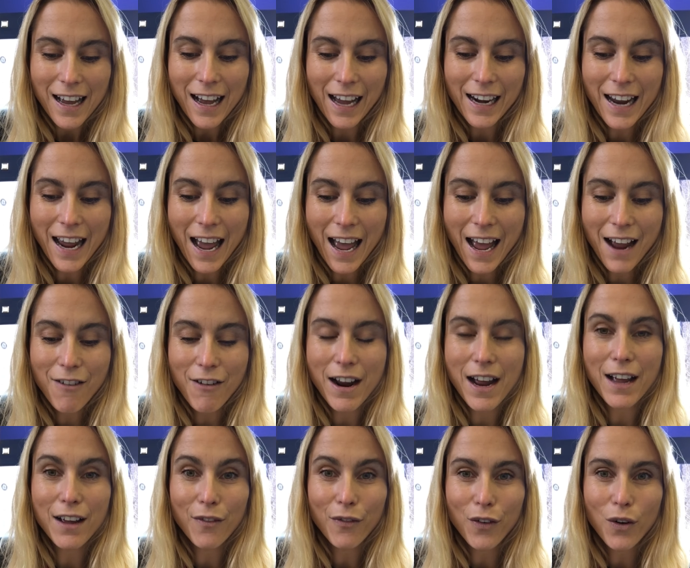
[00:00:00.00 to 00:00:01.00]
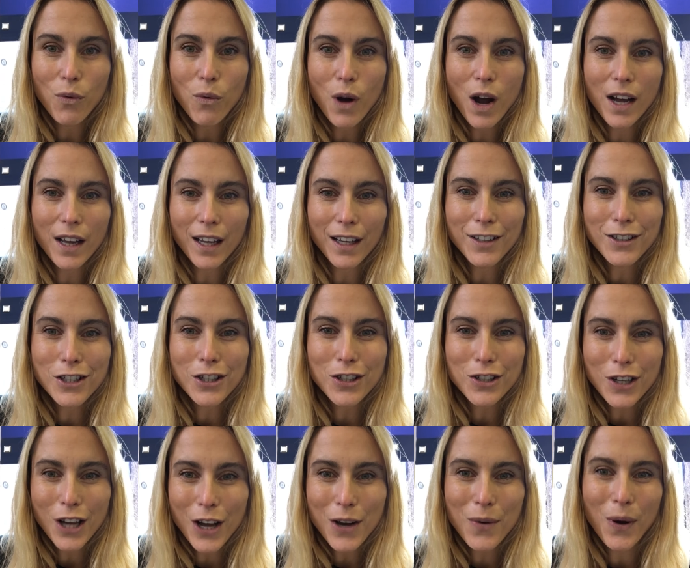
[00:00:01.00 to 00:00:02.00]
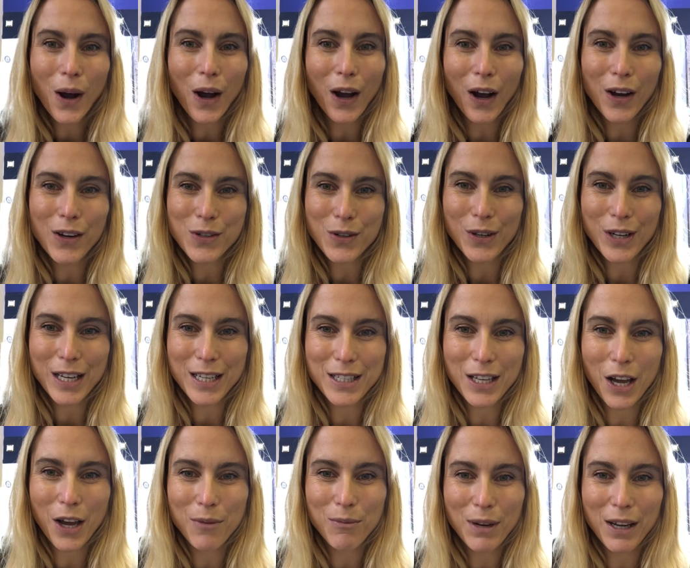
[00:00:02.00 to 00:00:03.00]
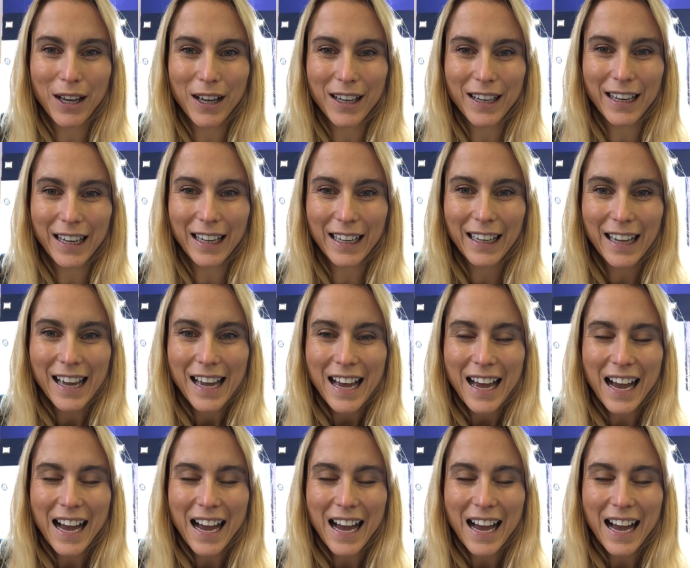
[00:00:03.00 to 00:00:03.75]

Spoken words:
and Eric for working so hard on his home learning